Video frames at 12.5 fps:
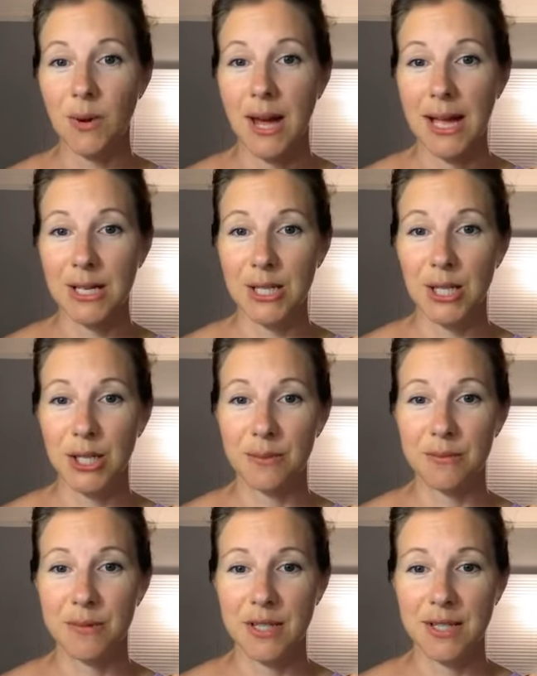You had to
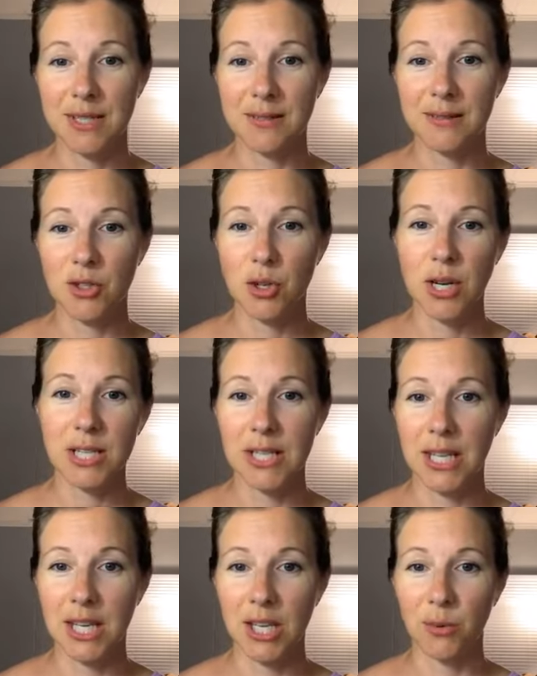just
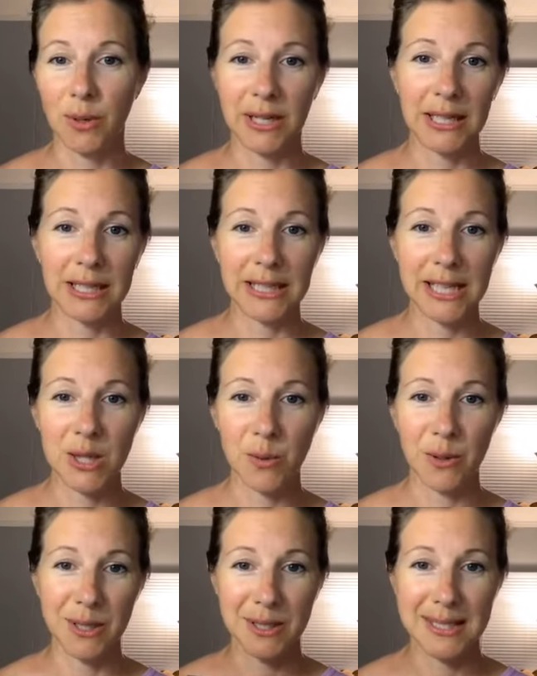trust that you were going to like the
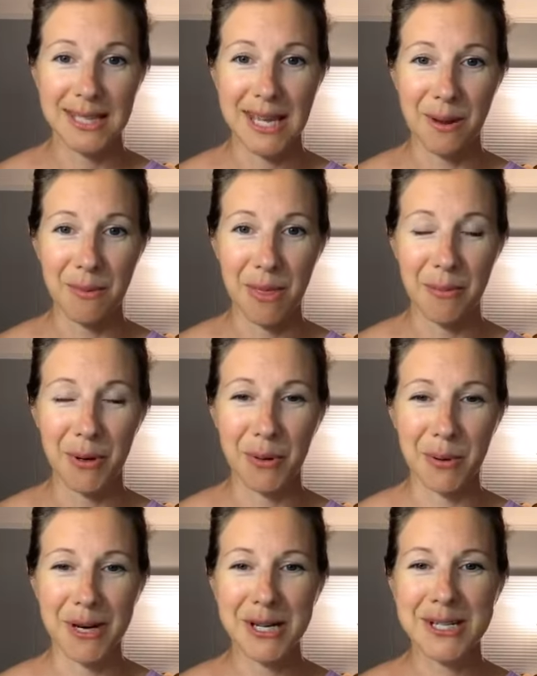oils that came in the
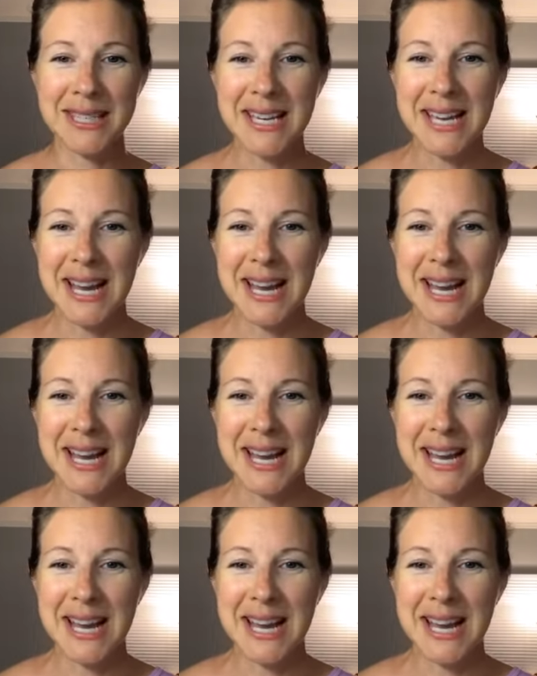BOGO box.